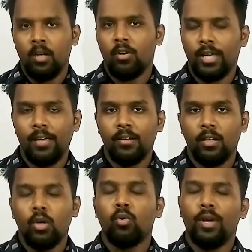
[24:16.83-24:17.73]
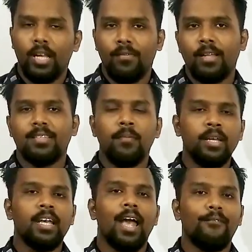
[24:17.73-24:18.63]
Okay, whenever
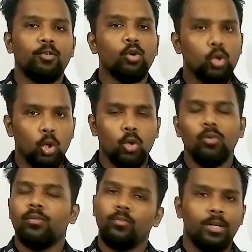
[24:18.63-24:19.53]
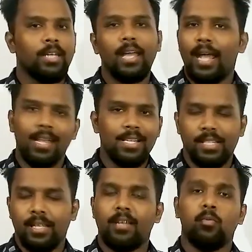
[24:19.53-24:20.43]
something have to glow, we need
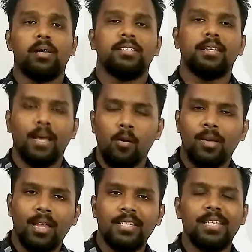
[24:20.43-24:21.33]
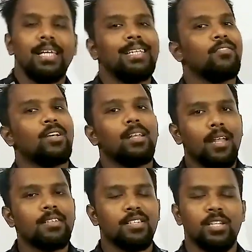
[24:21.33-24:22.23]
energy. That what is the term of energy? Electrical
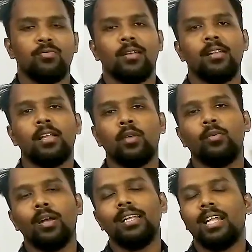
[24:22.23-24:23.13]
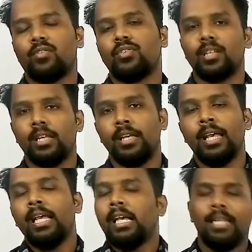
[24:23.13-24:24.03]
energy. Since we are dealing with what? Electricity.
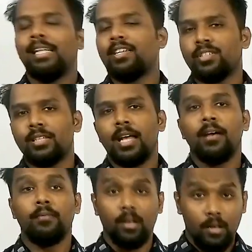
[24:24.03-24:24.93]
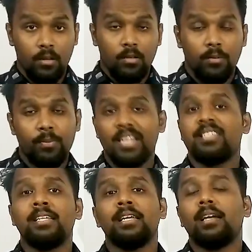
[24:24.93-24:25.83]
In electricity, the
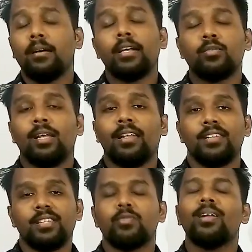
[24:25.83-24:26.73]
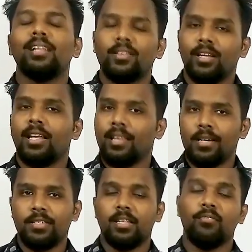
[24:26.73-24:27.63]
present actually energy is what? Electrical energy.